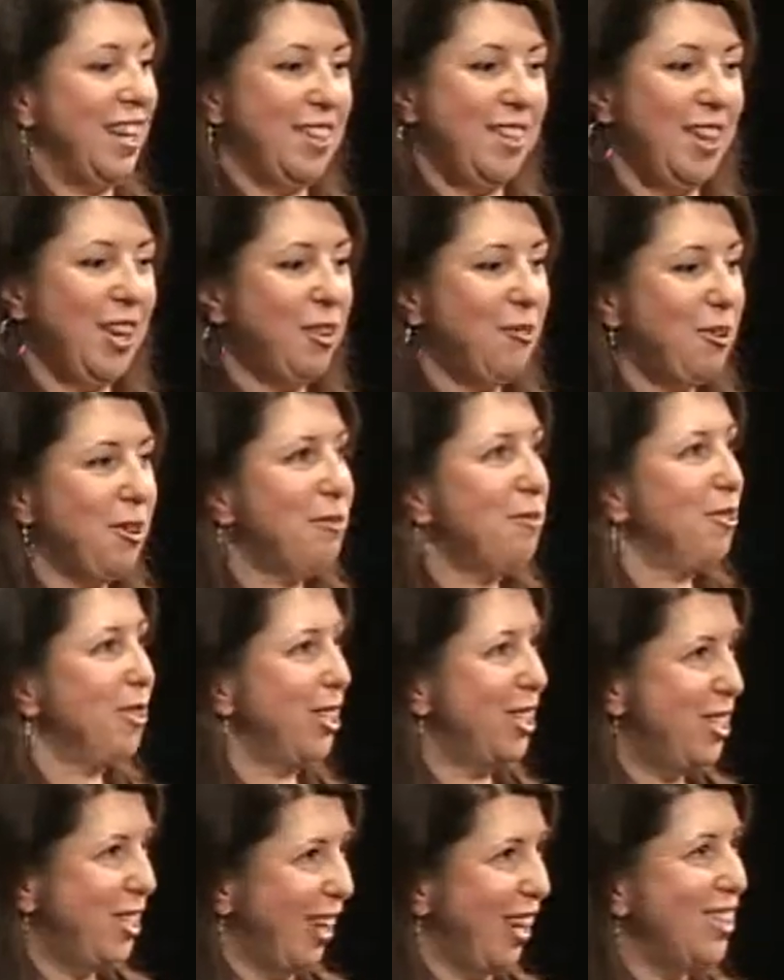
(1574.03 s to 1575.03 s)
think we've
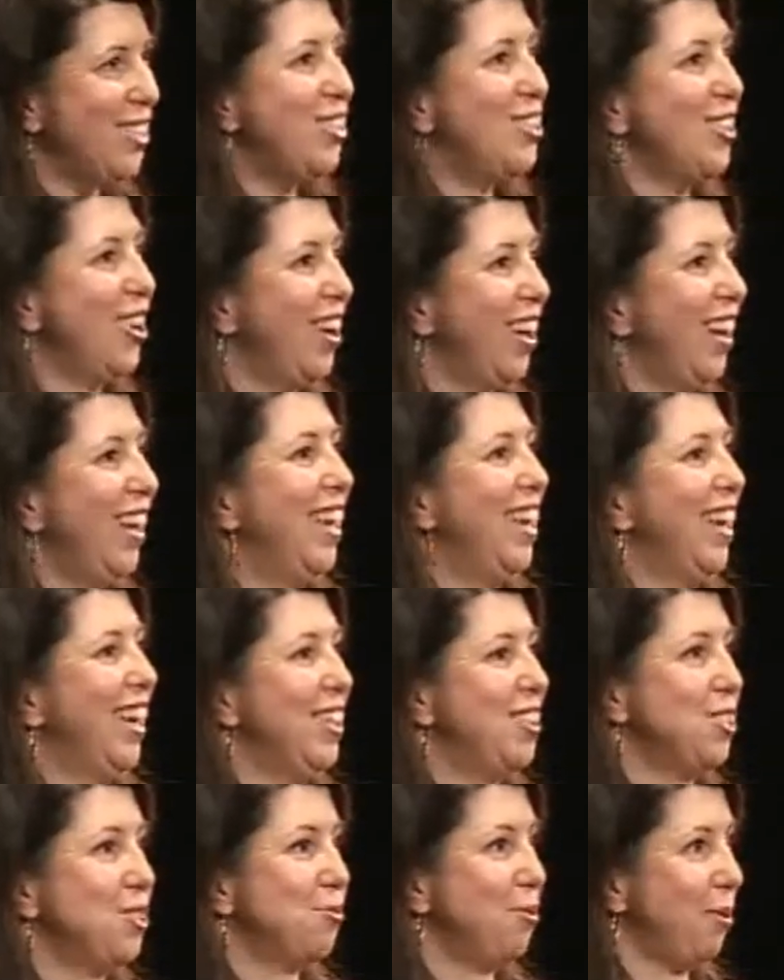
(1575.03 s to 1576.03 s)
really touched on it. I
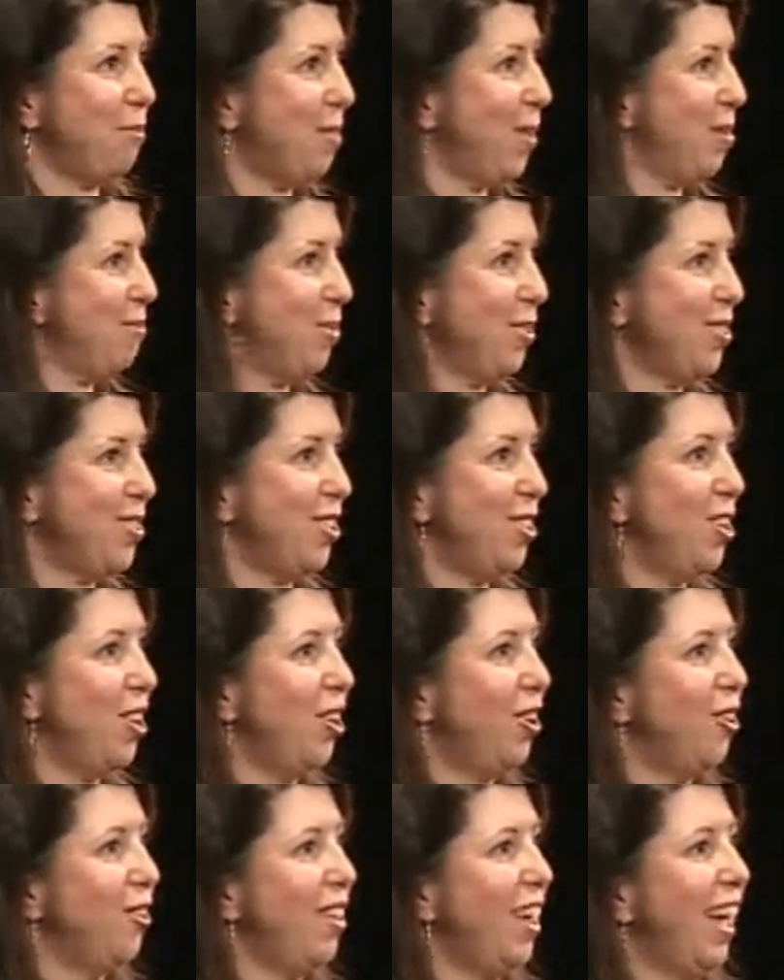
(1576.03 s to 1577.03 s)
just want people to
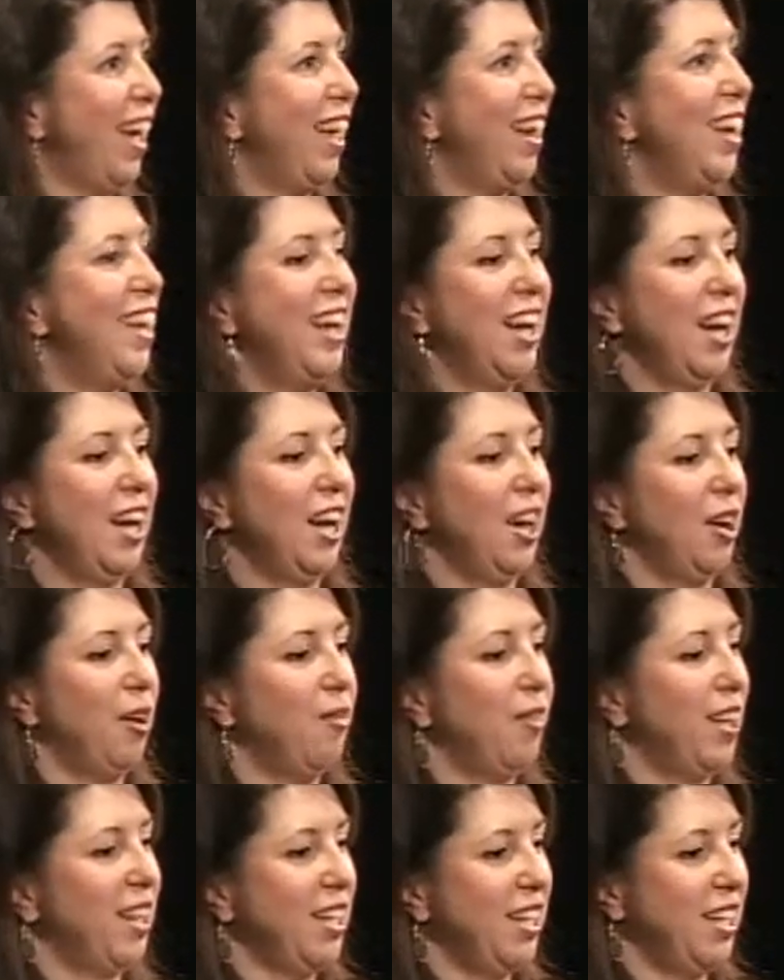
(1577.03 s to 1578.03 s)
know that
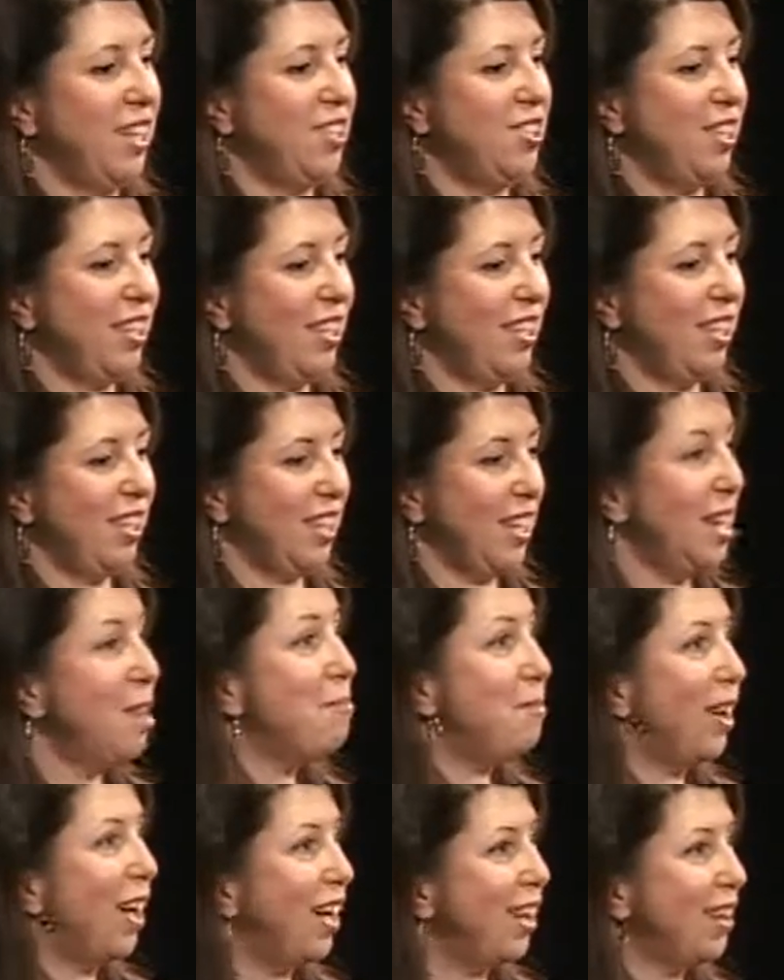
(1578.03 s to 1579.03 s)
they need to
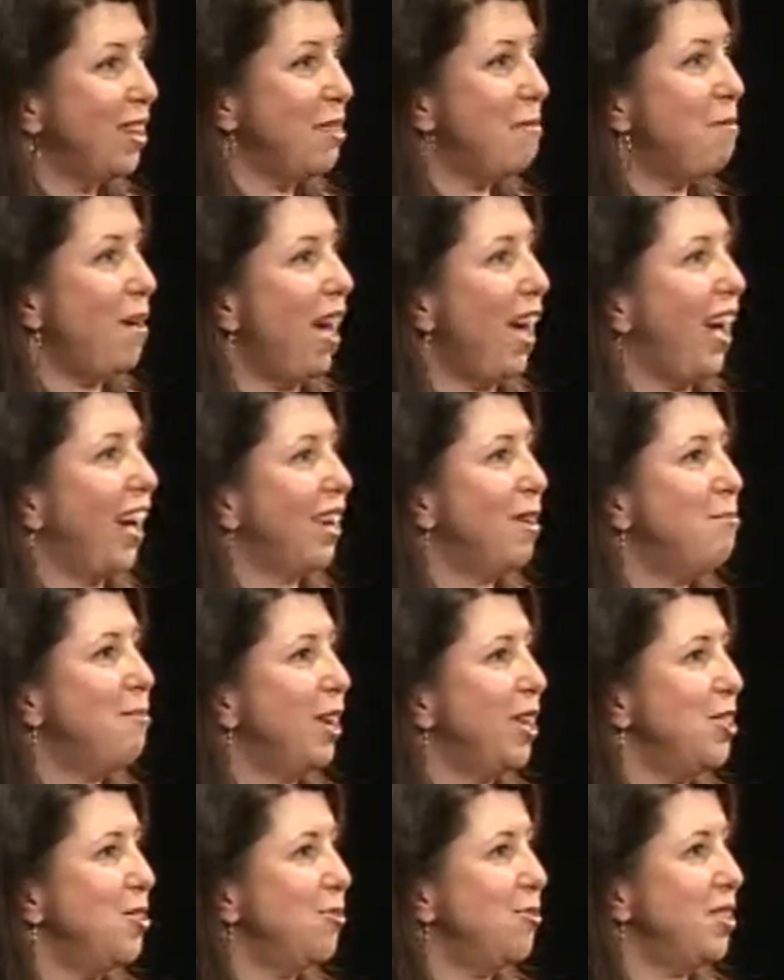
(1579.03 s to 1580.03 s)
keep a healthy back
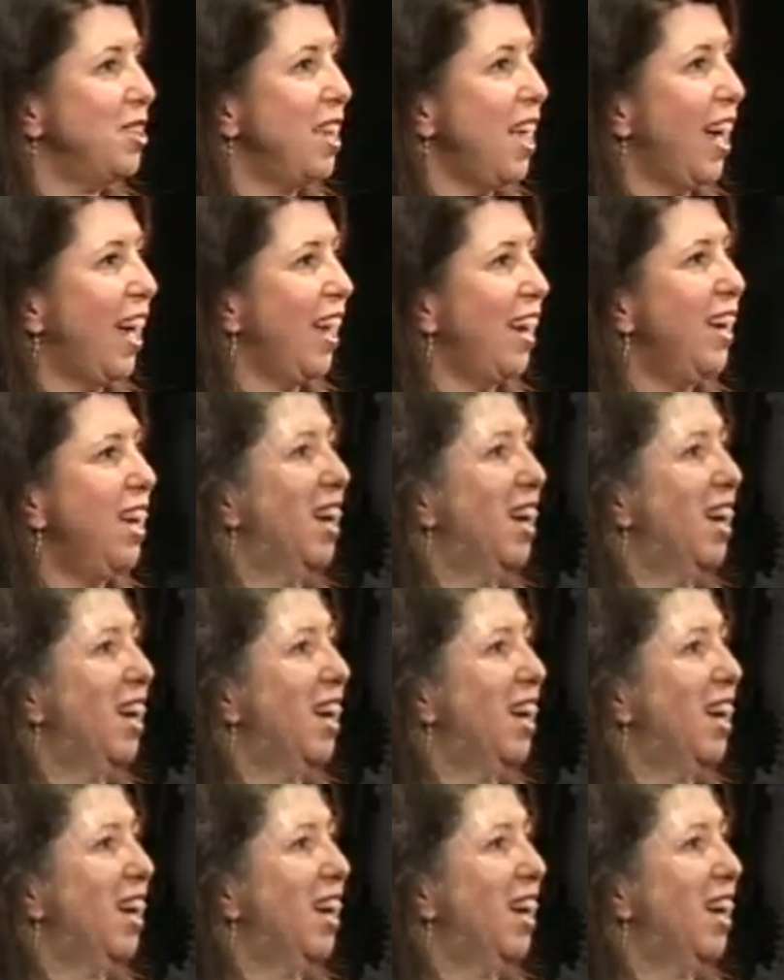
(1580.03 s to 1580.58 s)
by doing that.